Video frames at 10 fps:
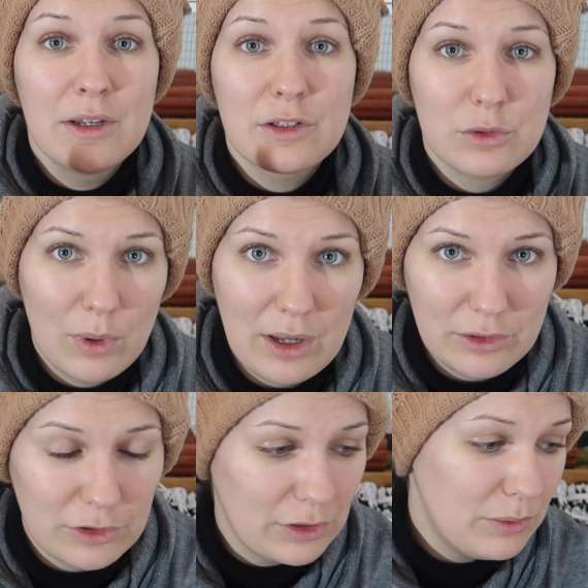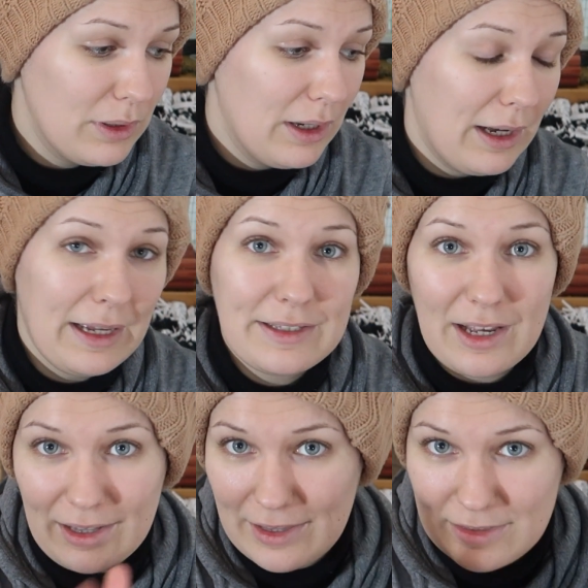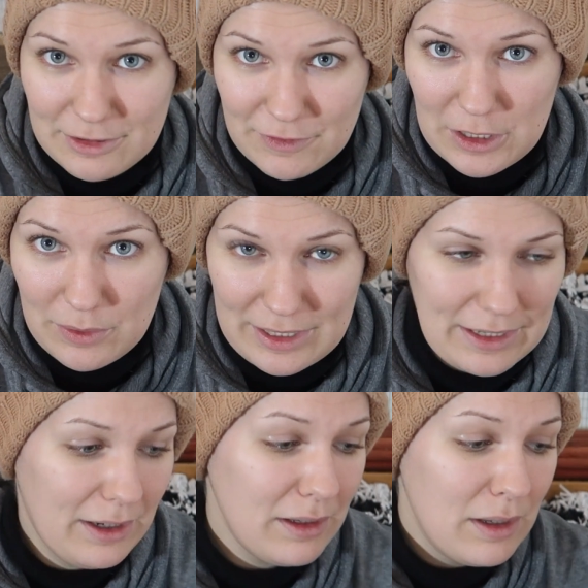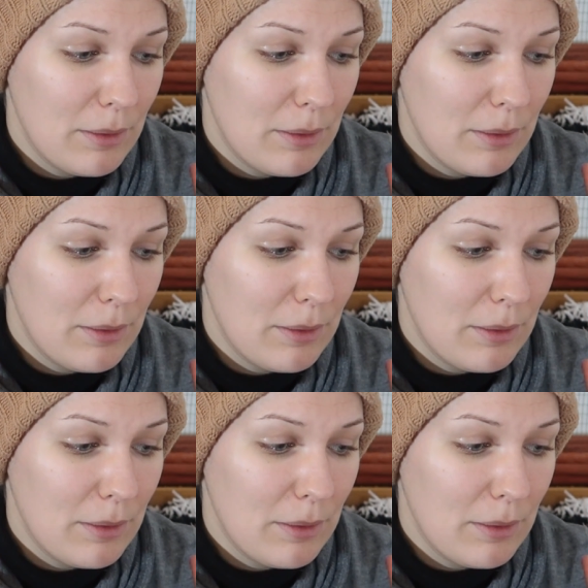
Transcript: So what I'll do is I'll end this video here,